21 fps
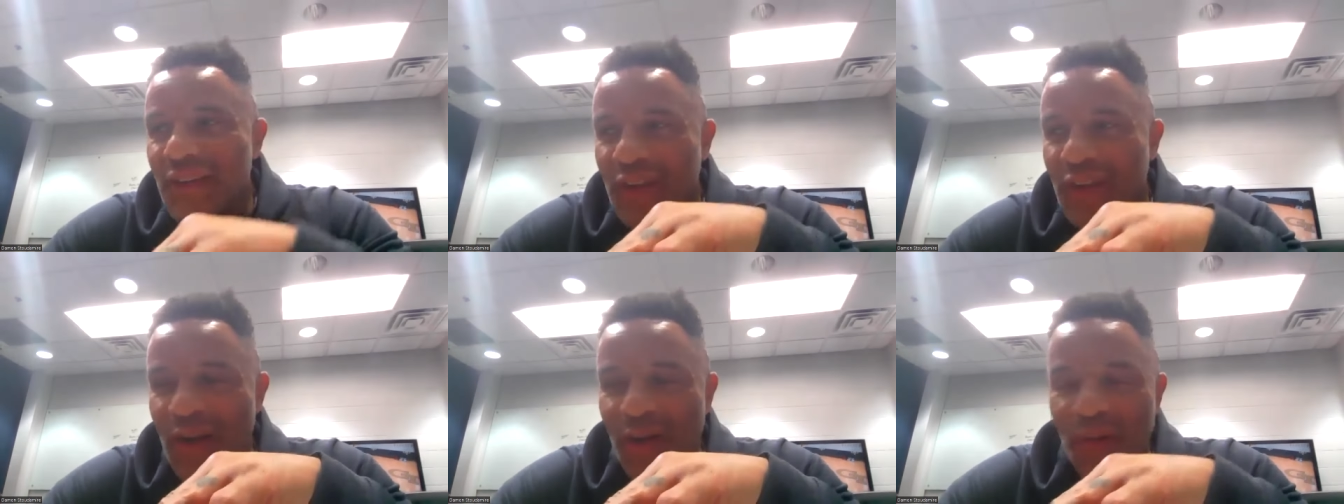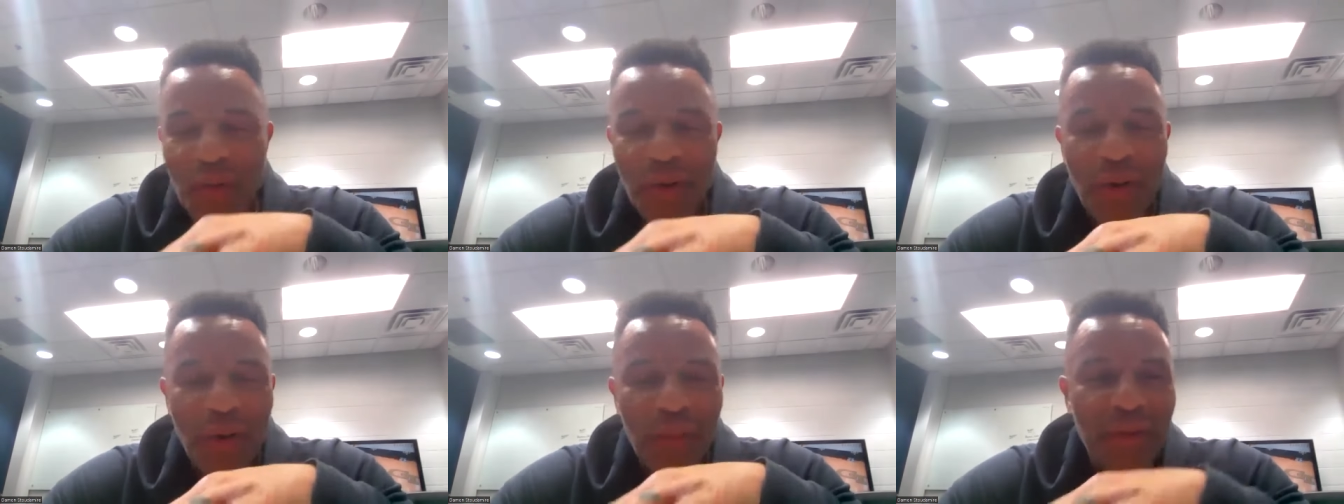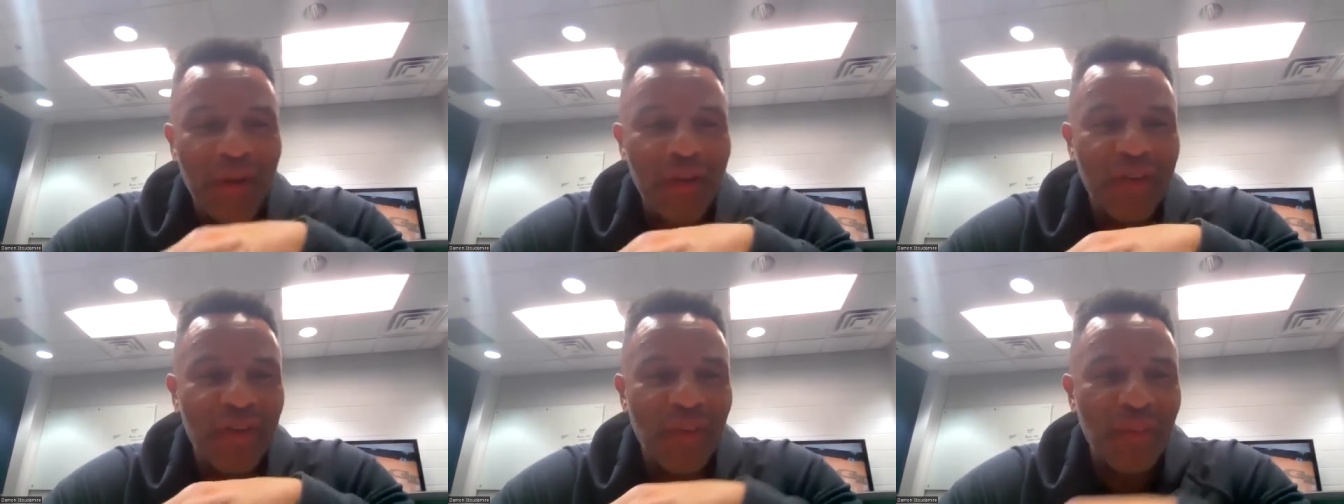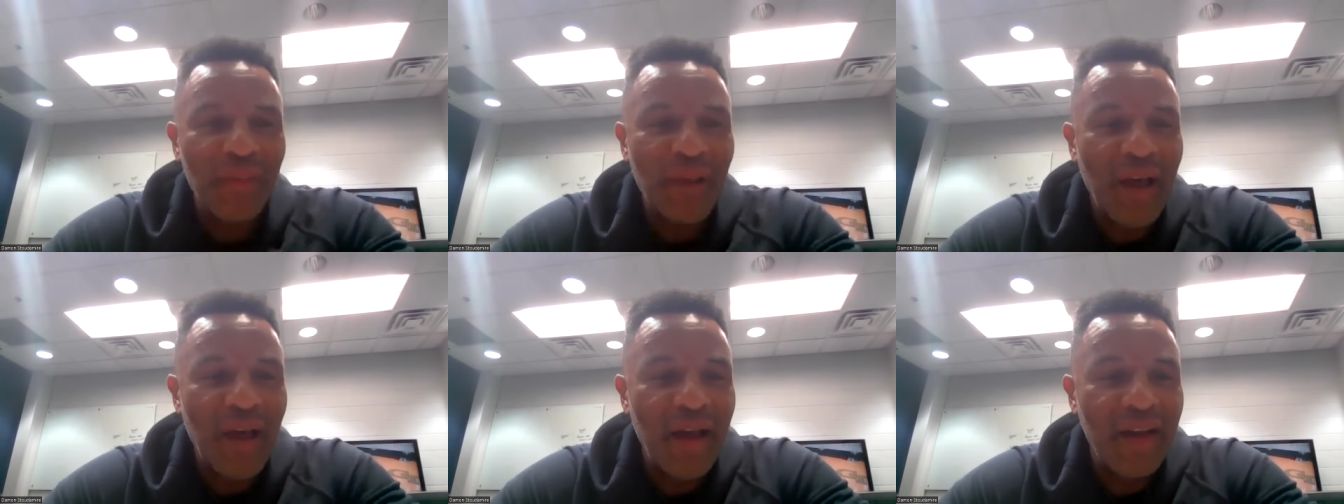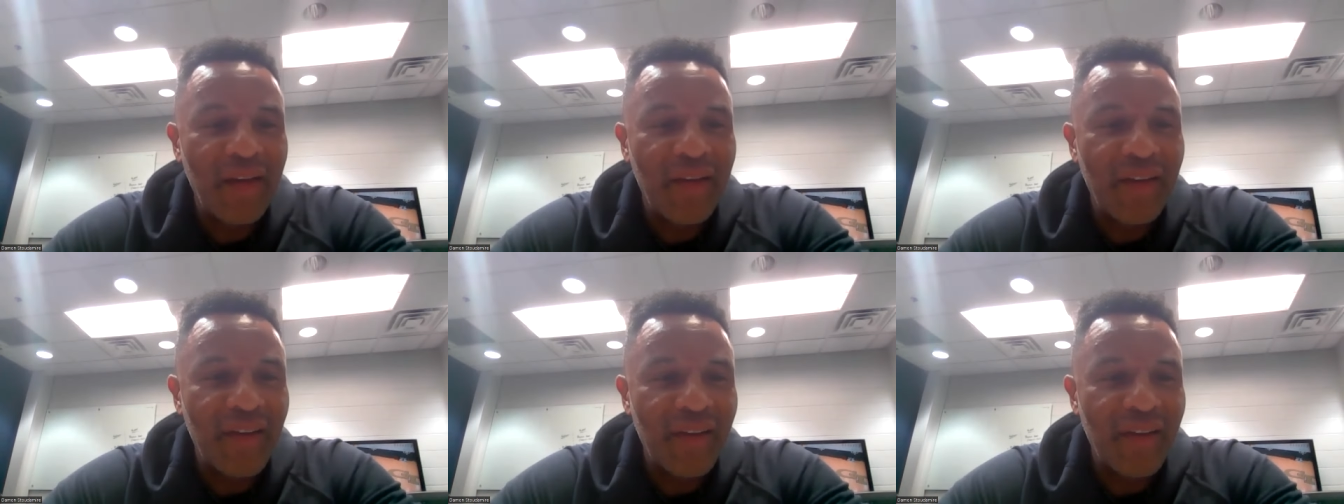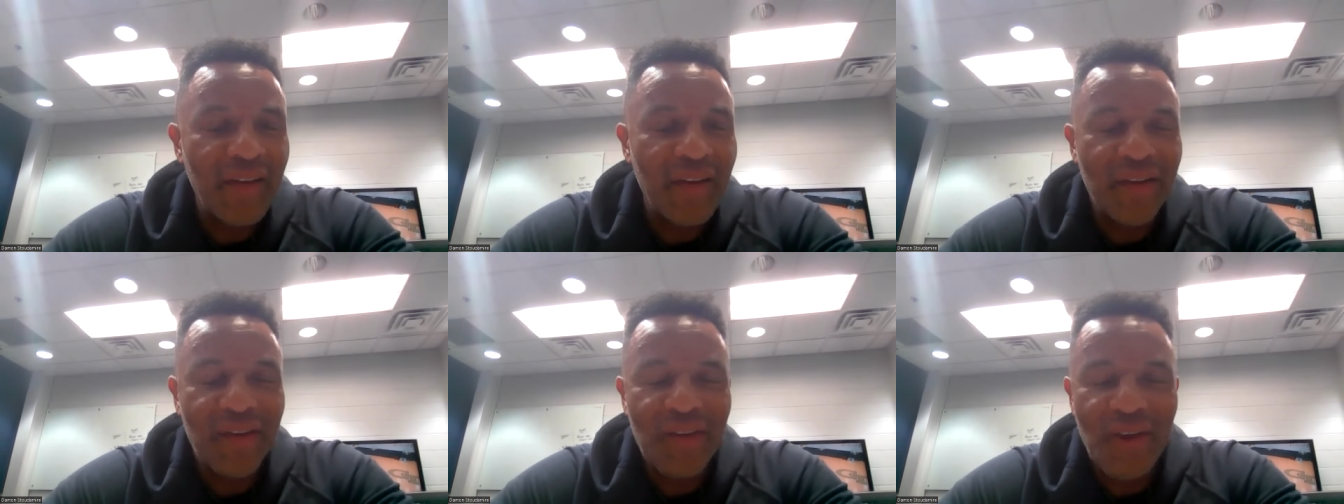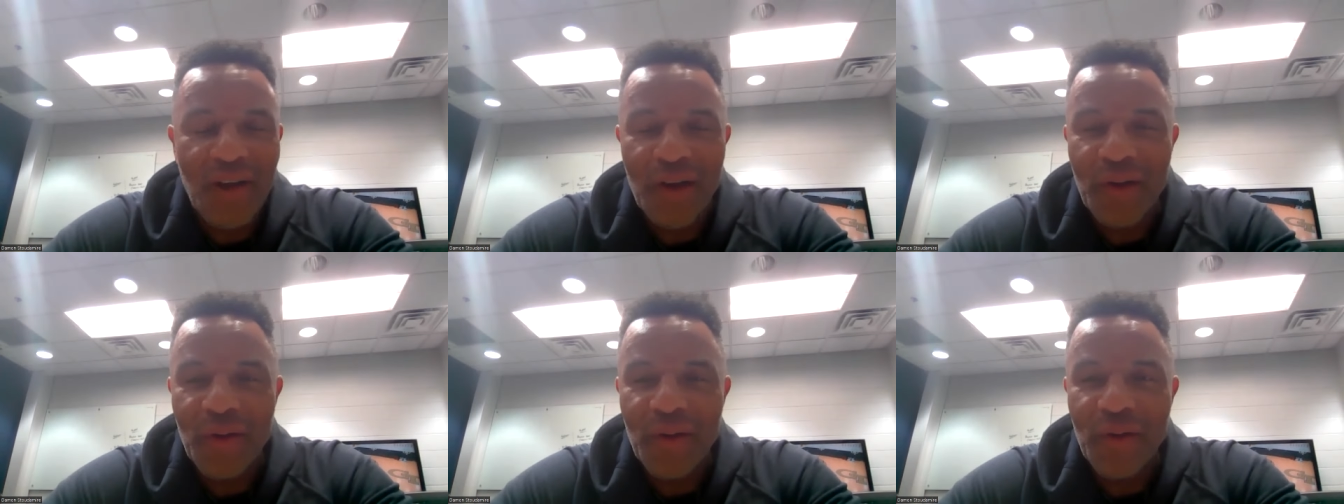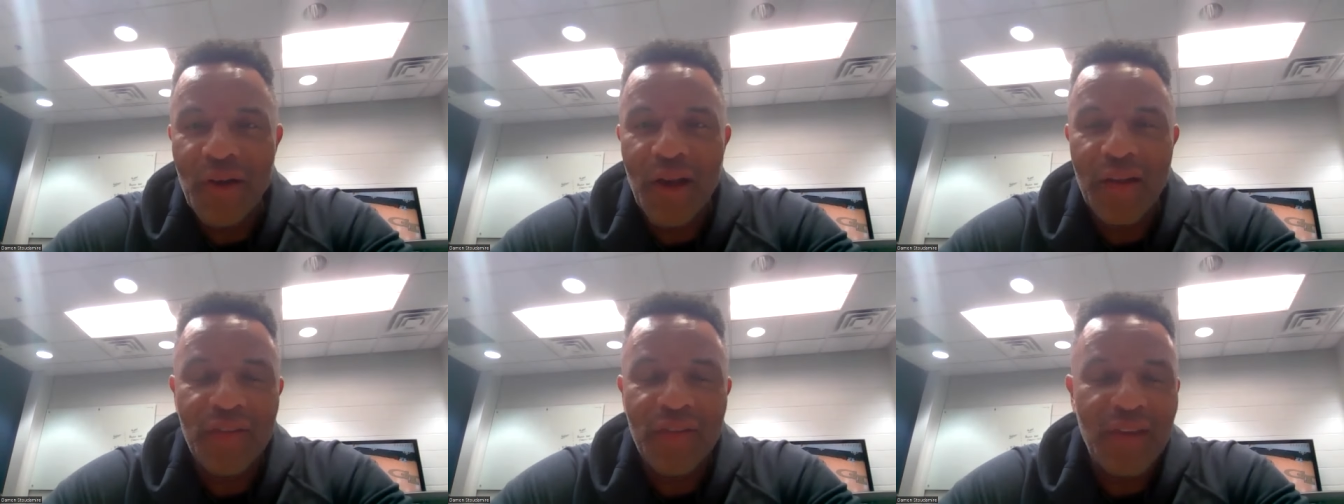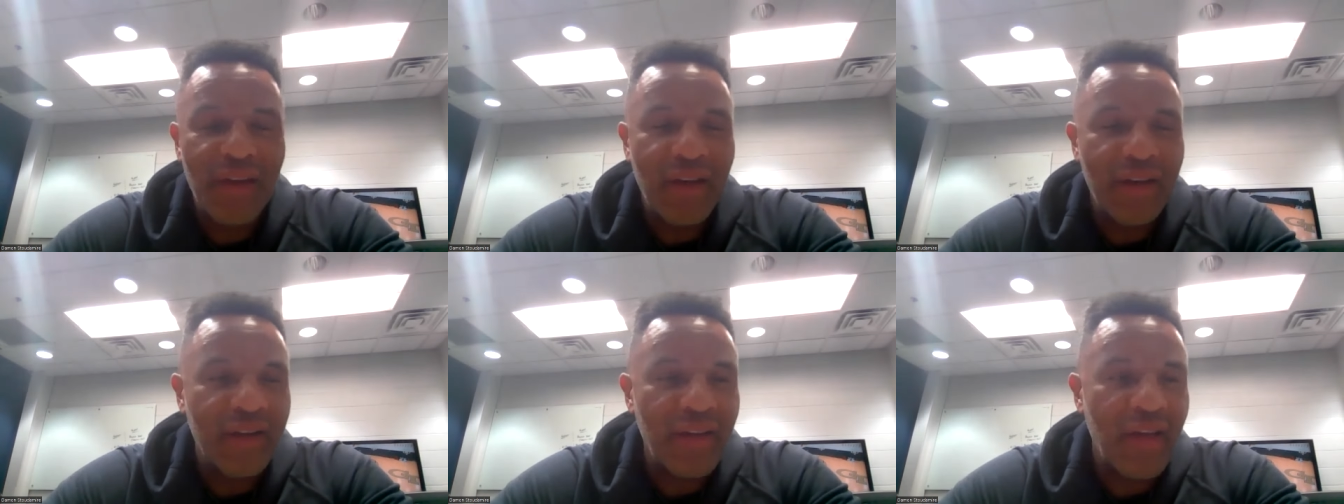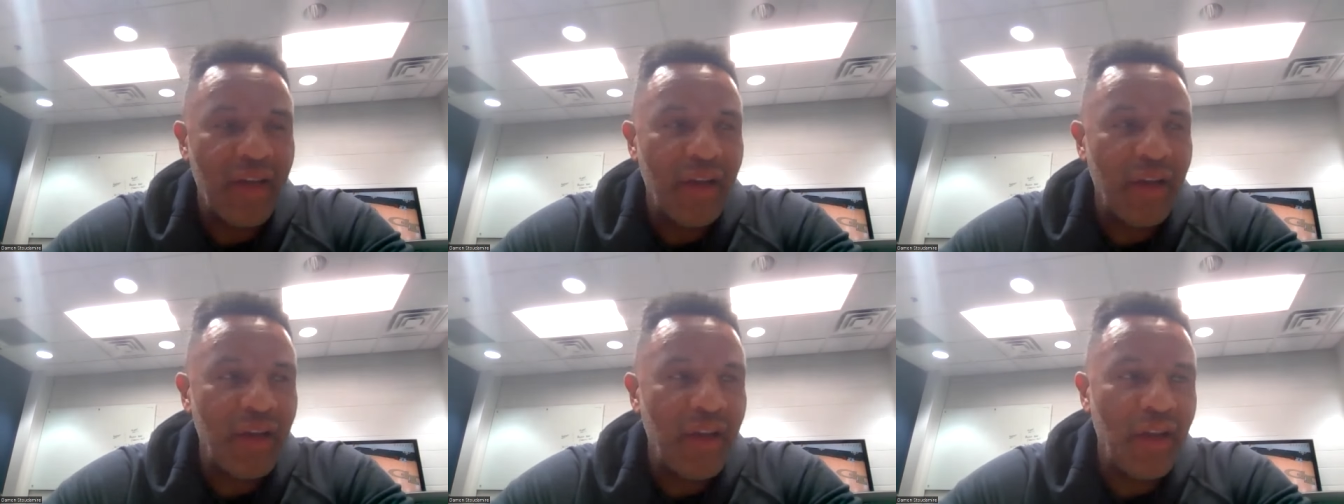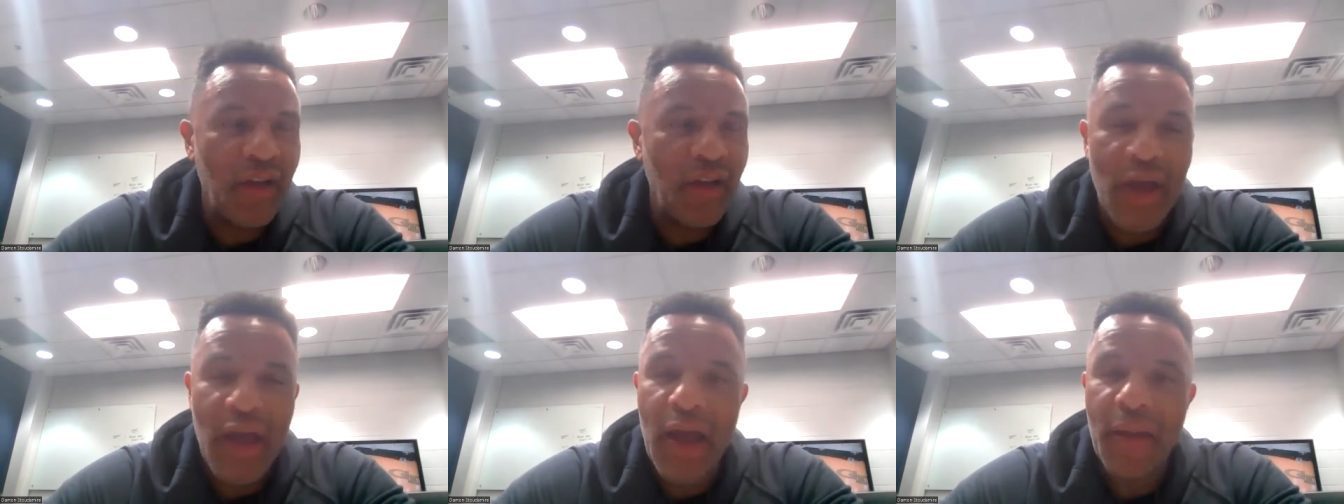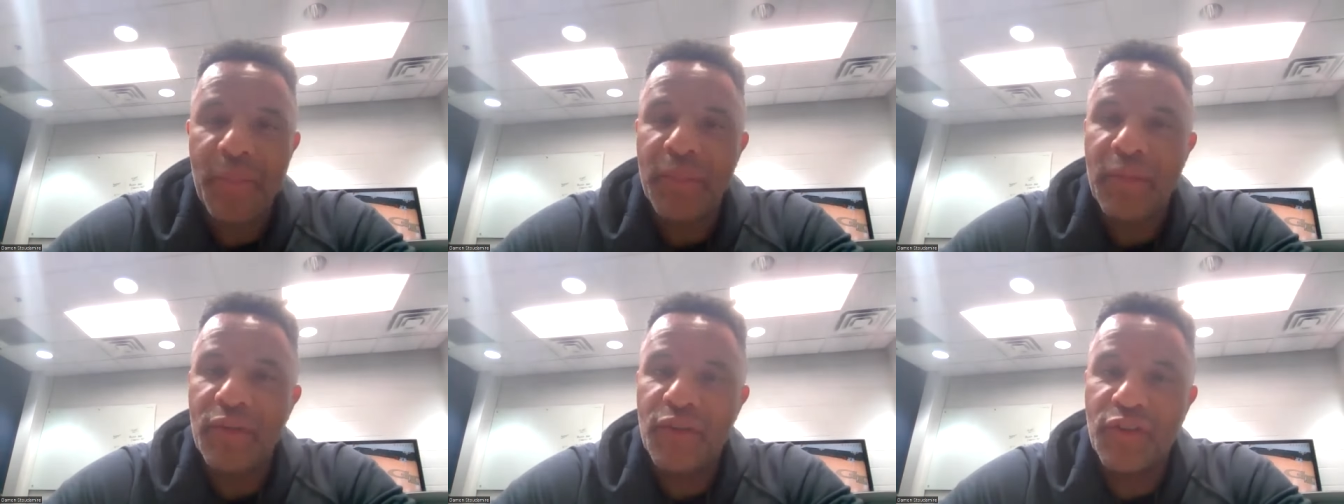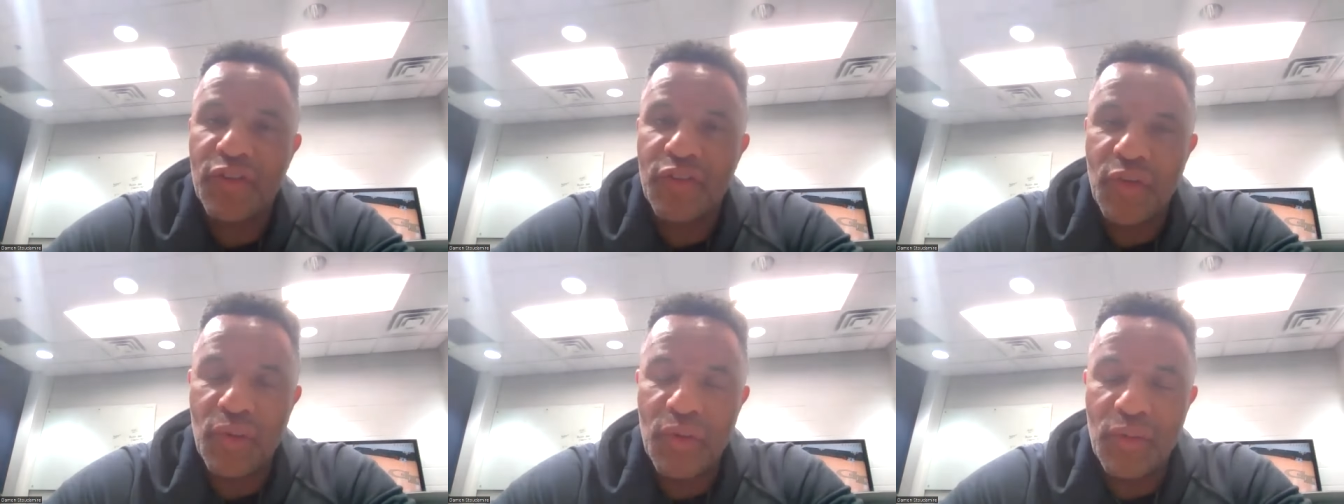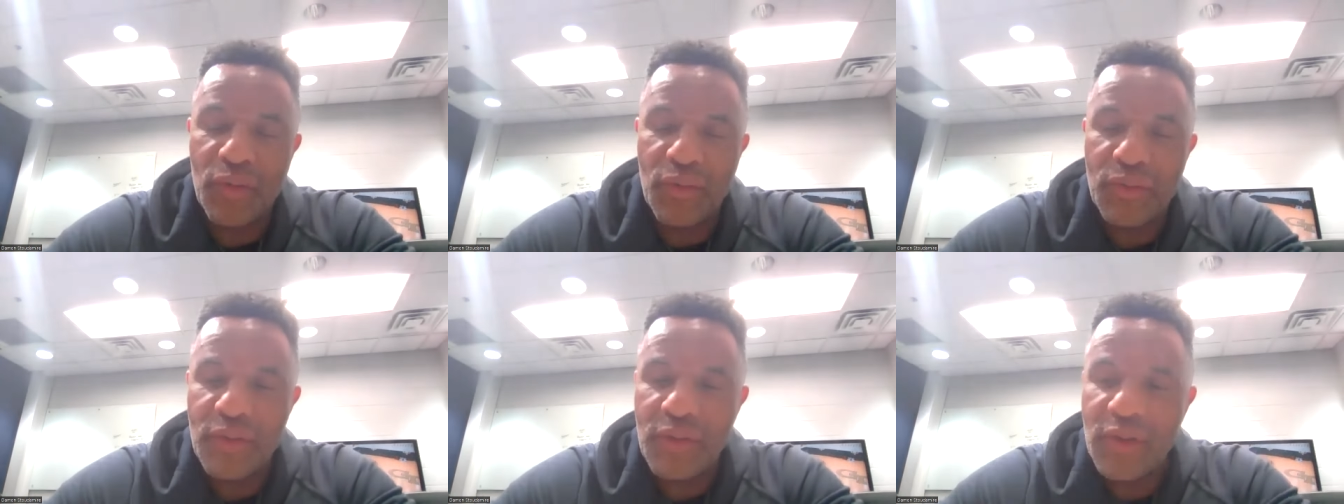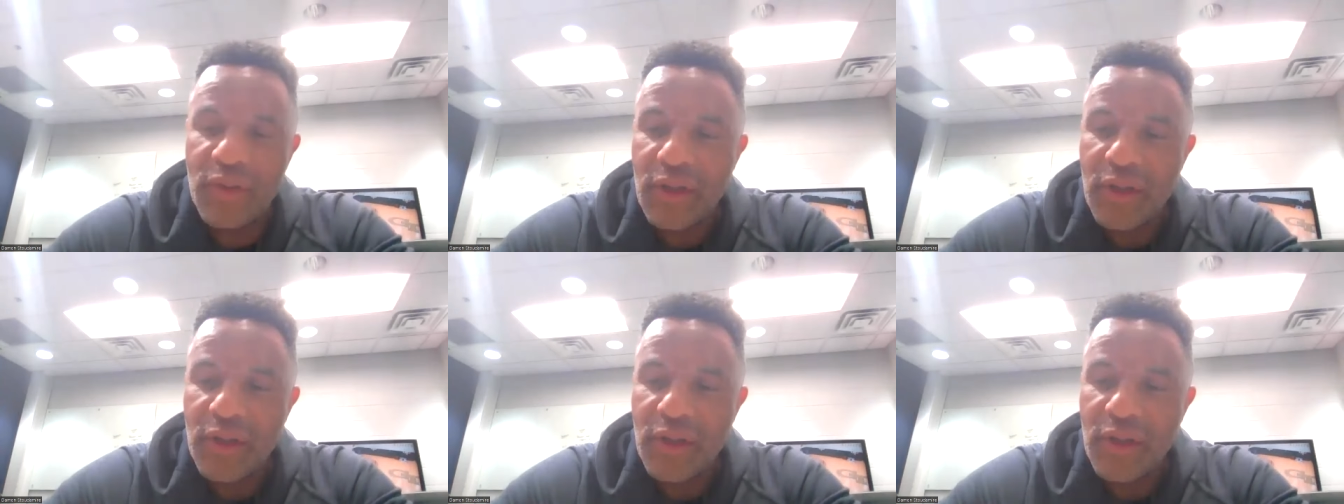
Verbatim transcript: there will be some light at the end of the tunnel, and I think that it, will happen soon.